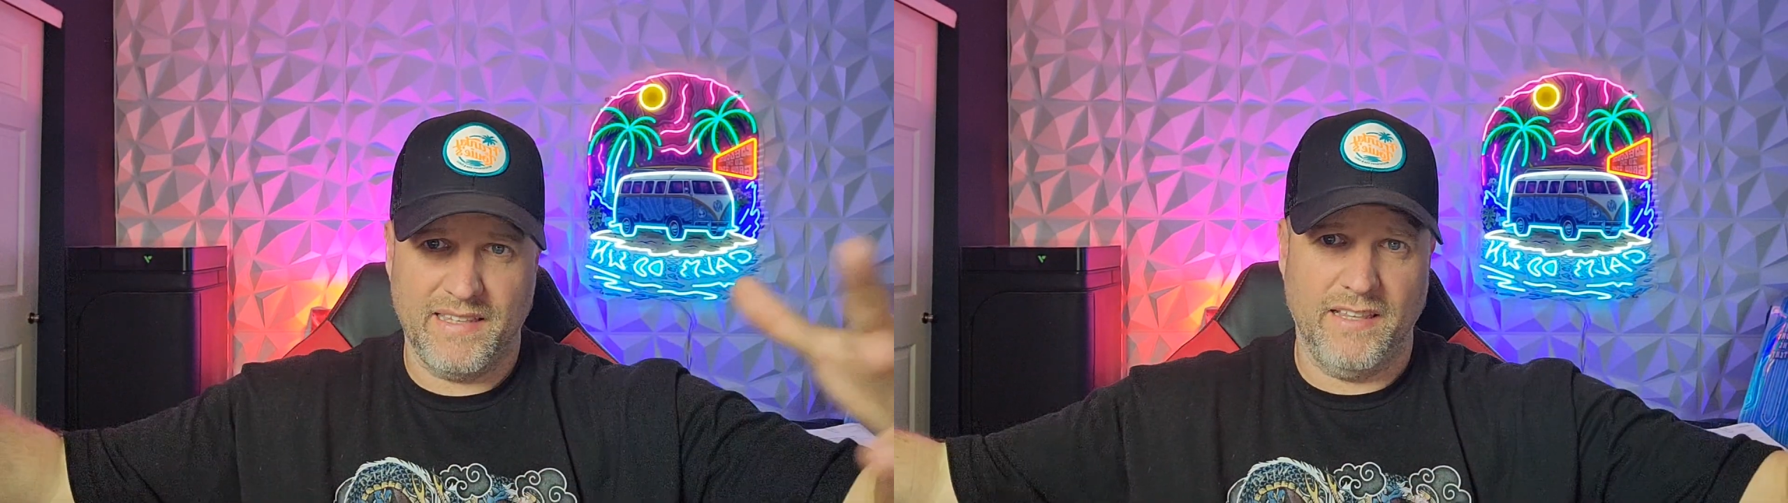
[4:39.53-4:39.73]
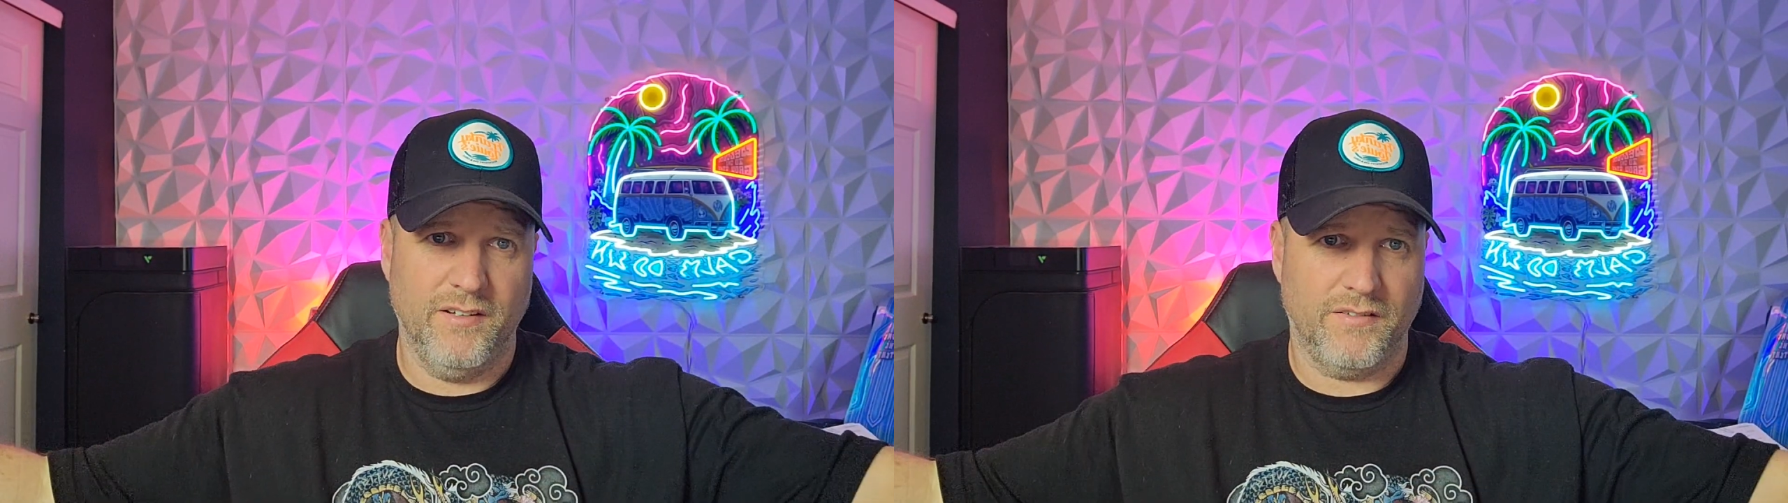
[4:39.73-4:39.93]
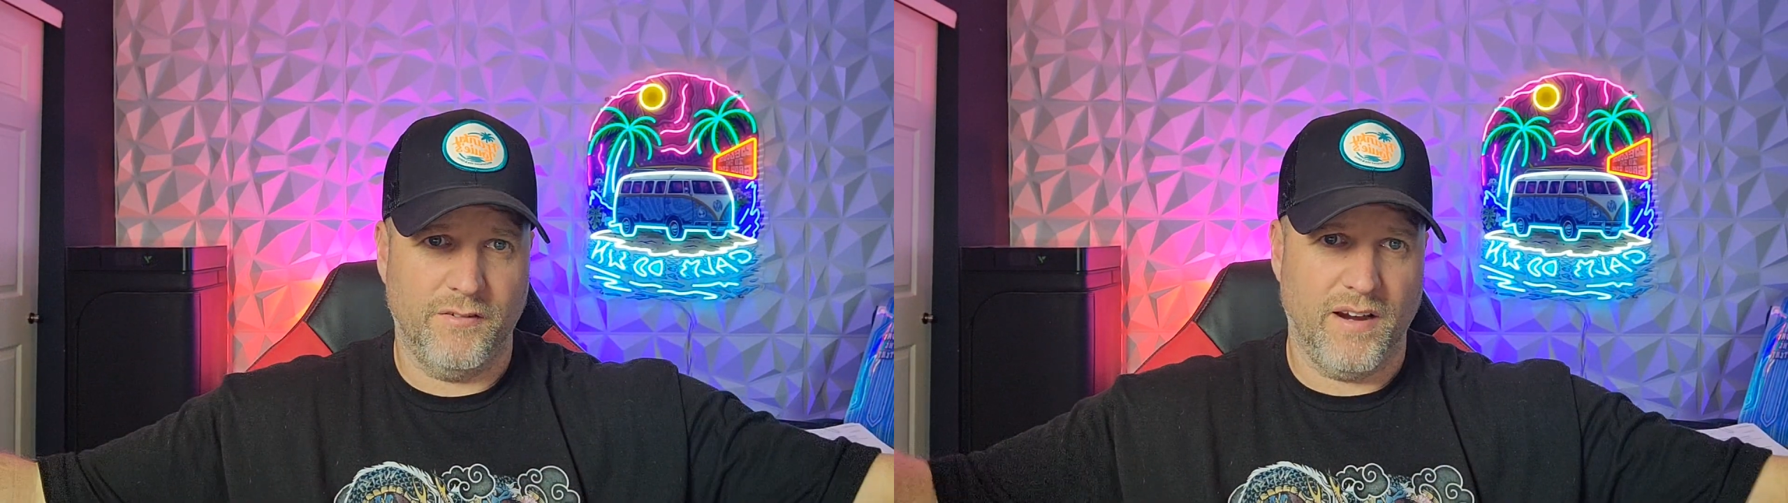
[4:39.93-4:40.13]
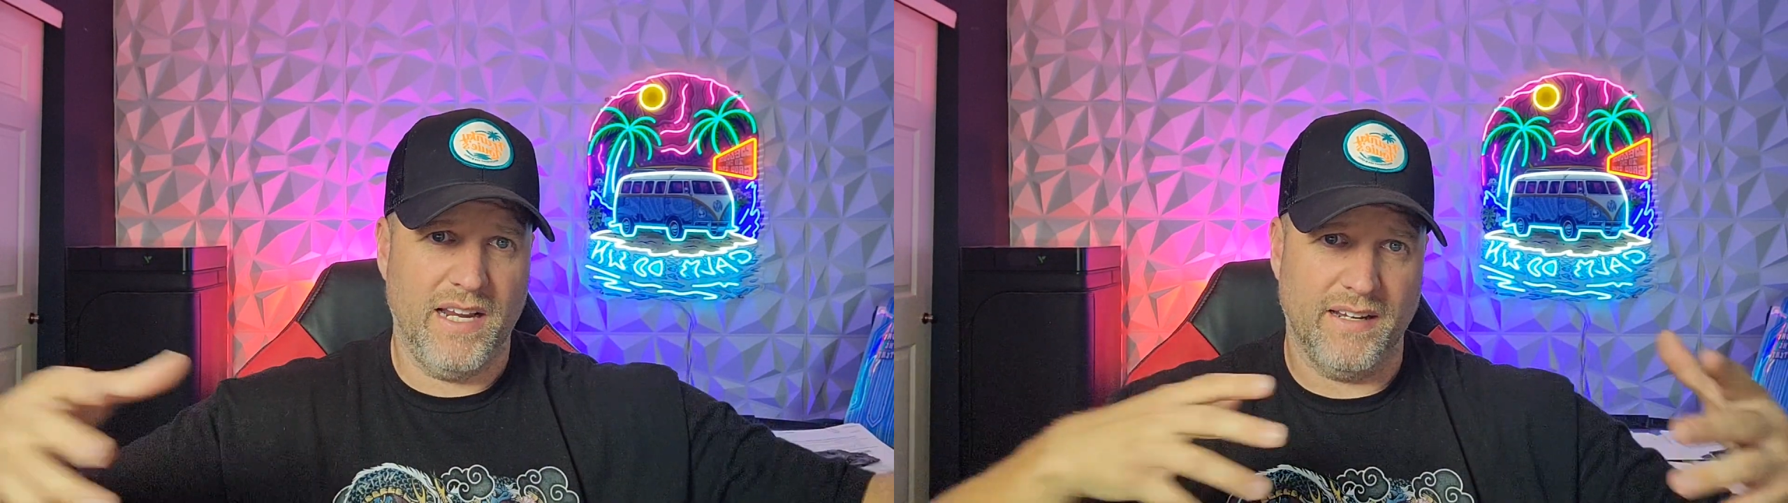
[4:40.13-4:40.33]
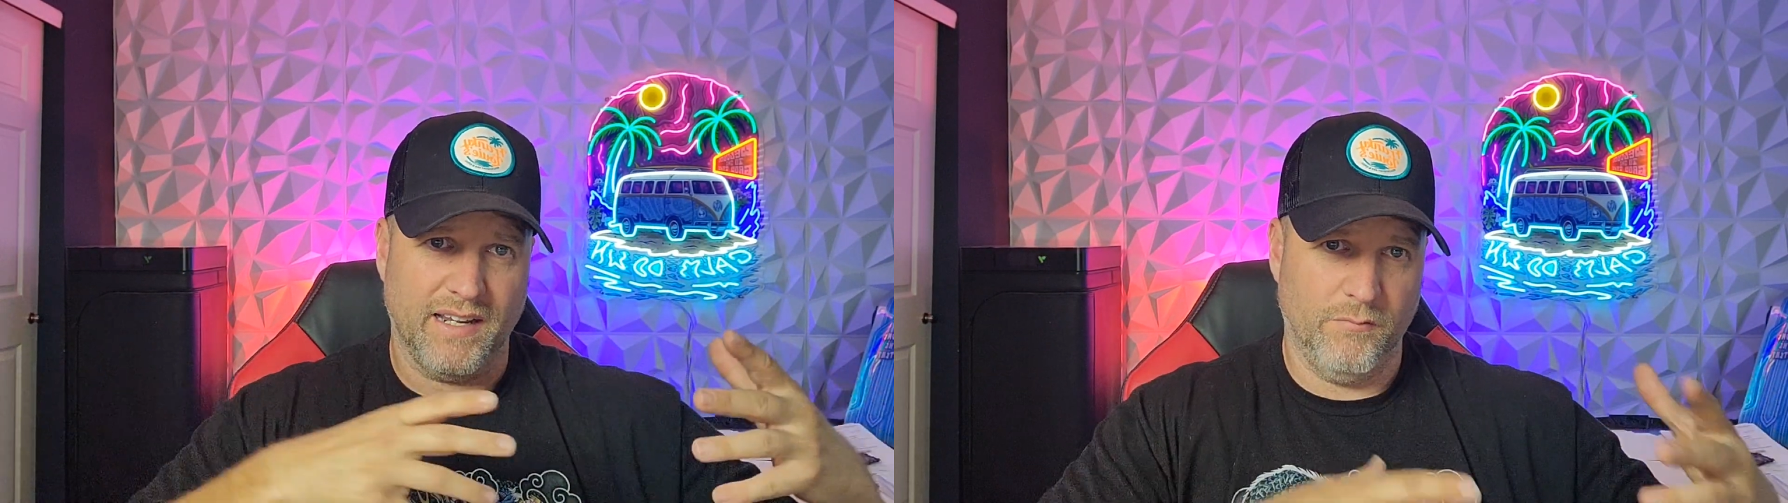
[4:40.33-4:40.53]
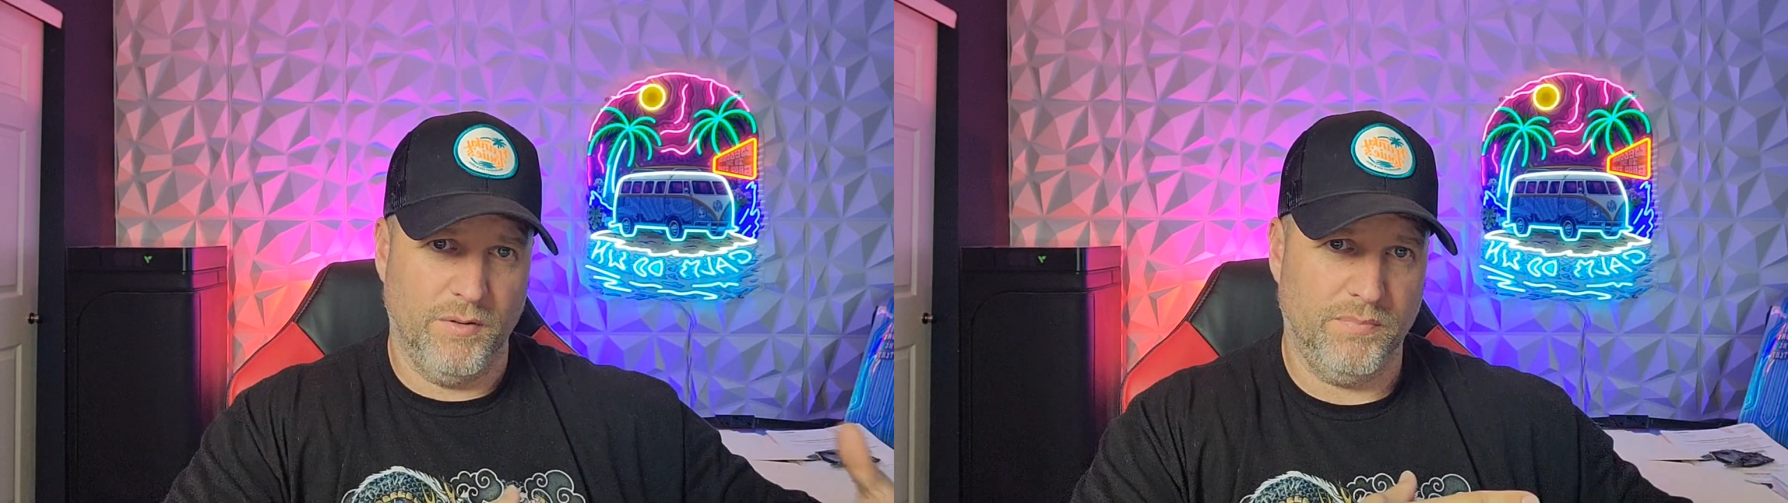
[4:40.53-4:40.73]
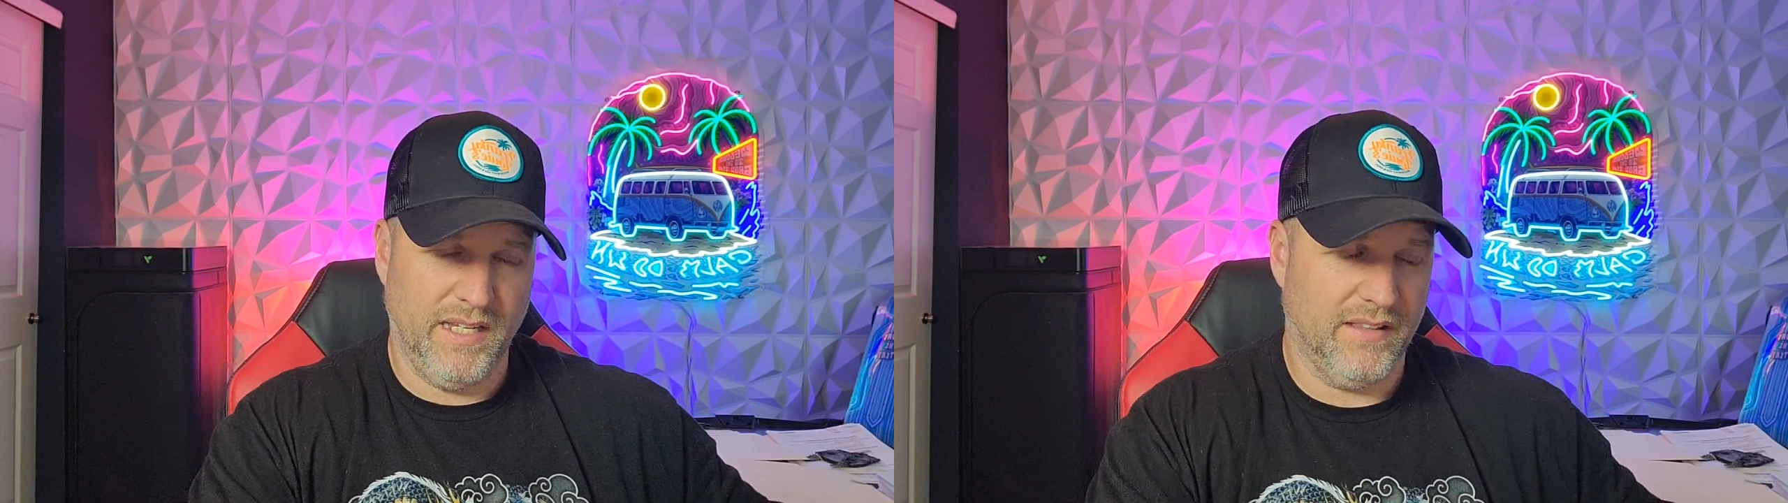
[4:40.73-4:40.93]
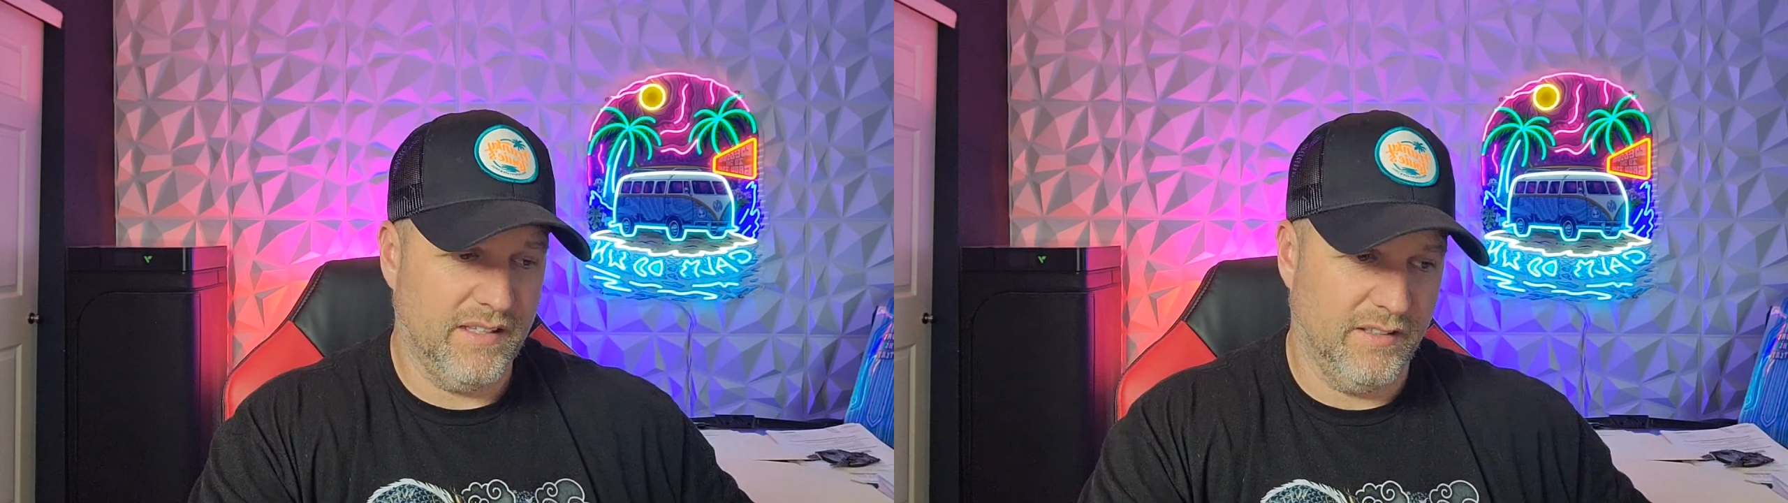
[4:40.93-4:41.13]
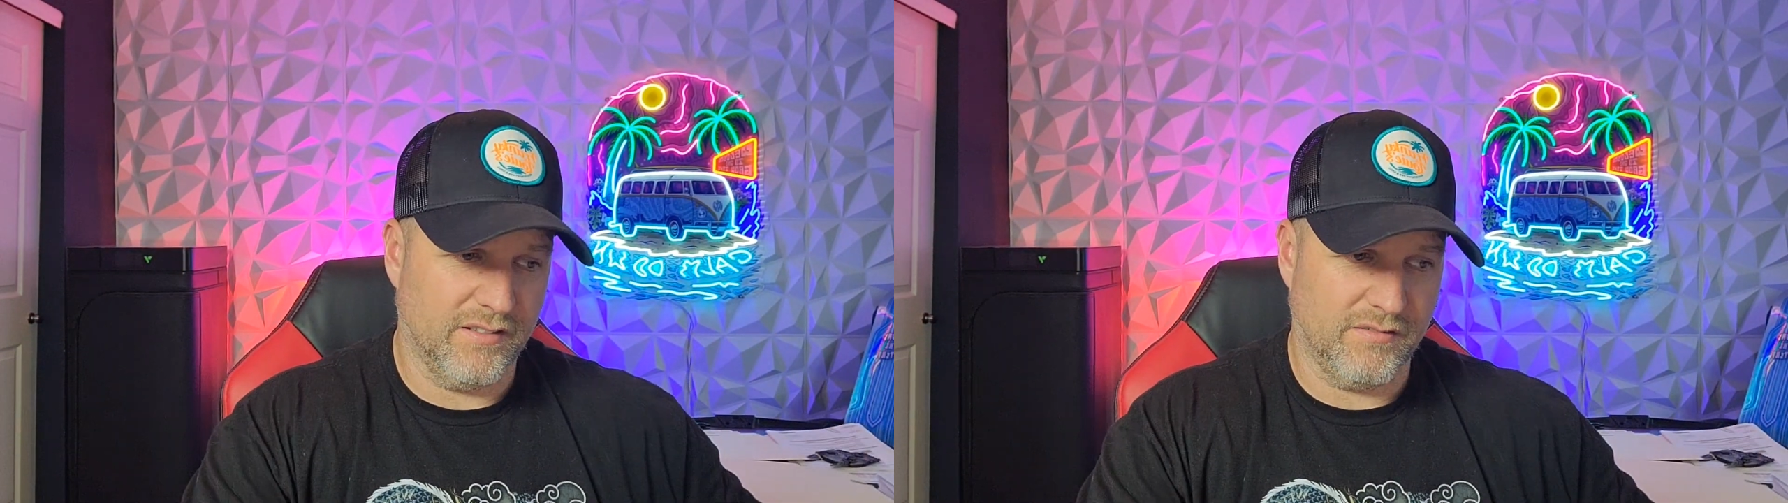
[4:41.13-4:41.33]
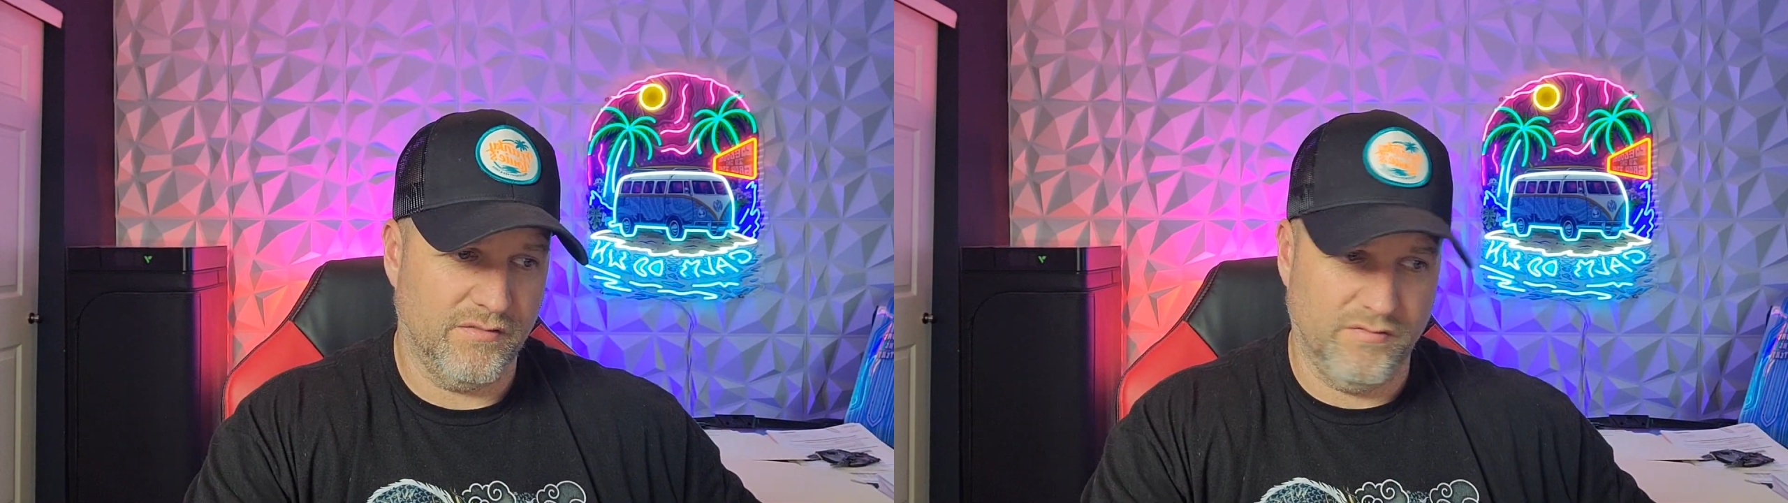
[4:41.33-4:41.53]
they look great, and I got one plant that
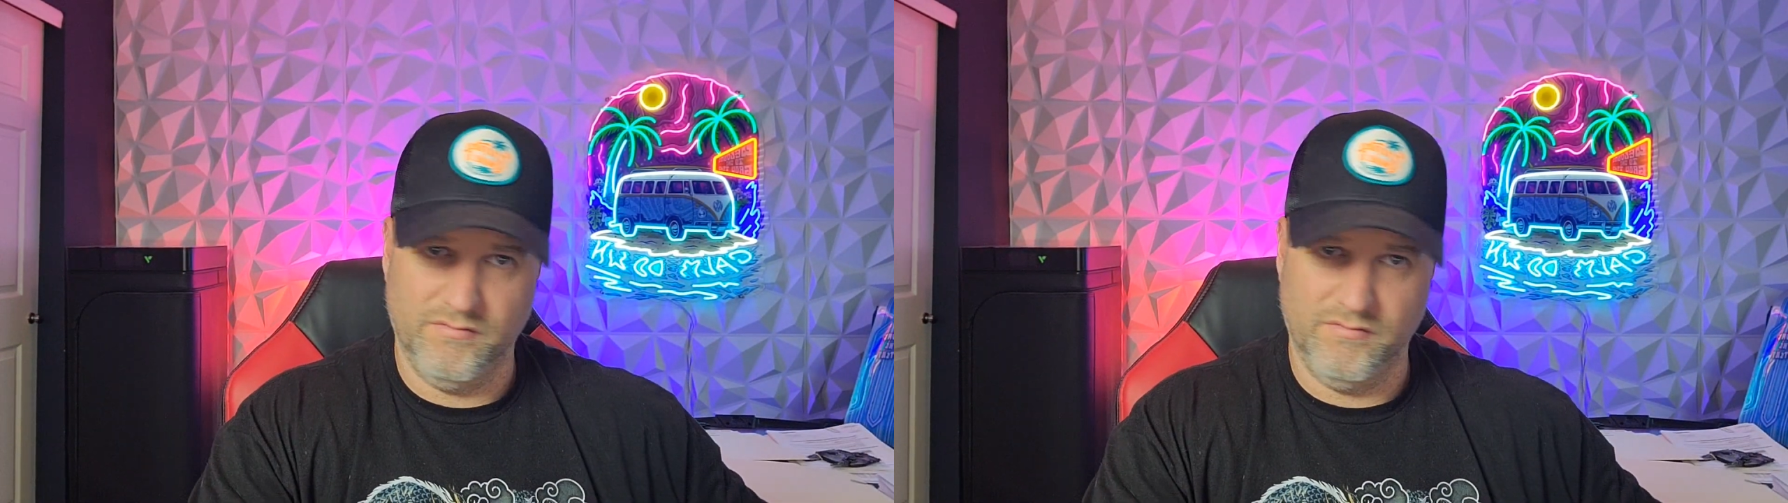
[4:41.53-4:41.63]
looks,